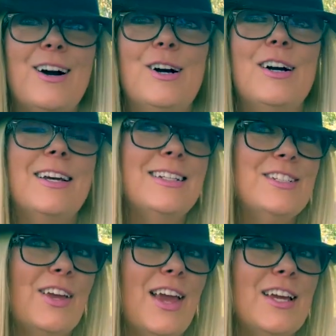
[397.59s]
an
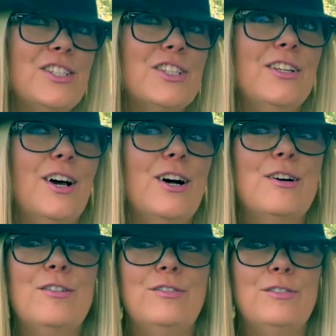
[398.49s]
indication
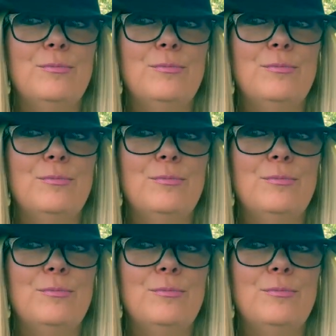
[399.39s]
of